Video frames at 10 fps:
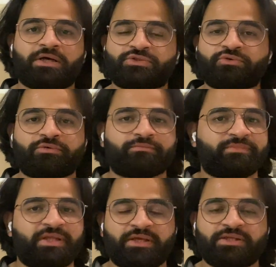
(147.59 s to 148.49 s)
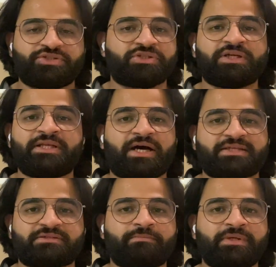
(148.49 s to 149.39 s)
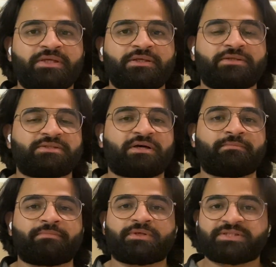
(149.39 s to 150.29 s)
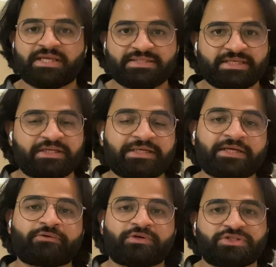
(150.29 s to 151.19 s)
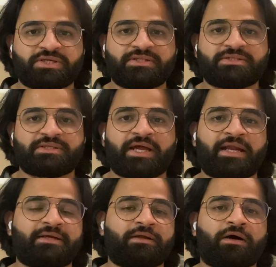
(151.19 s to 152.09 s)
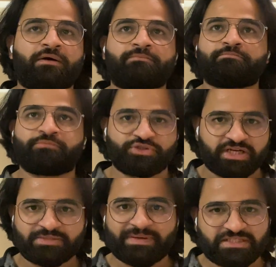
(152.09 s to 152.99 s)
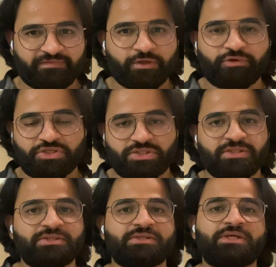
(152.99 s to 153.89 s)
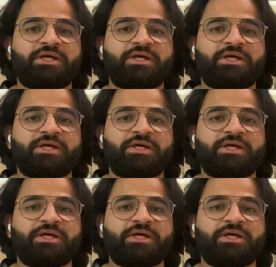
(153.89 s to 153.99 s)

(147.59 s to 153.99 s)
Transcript: So they generally asked me some skill set related questions and project specific questions.